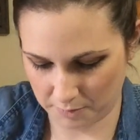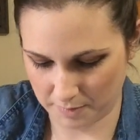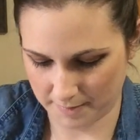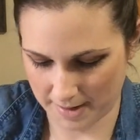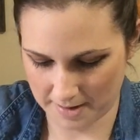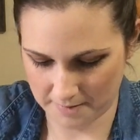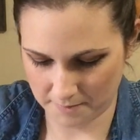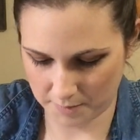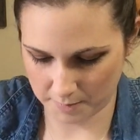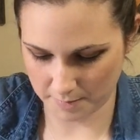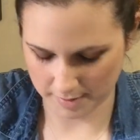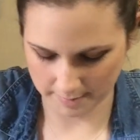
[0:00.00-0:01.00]
them
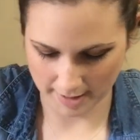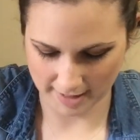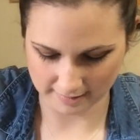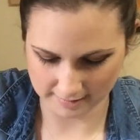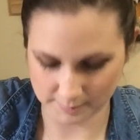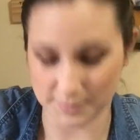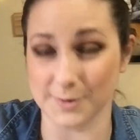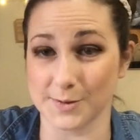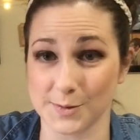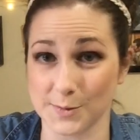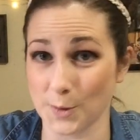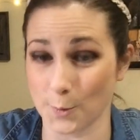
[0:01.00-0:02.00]
in my box. They're
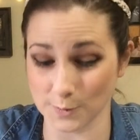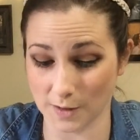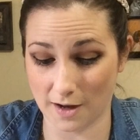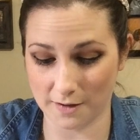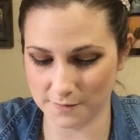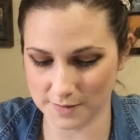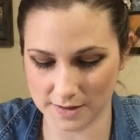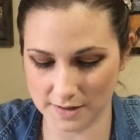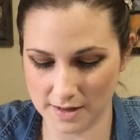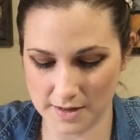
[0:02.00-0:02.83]
so soft.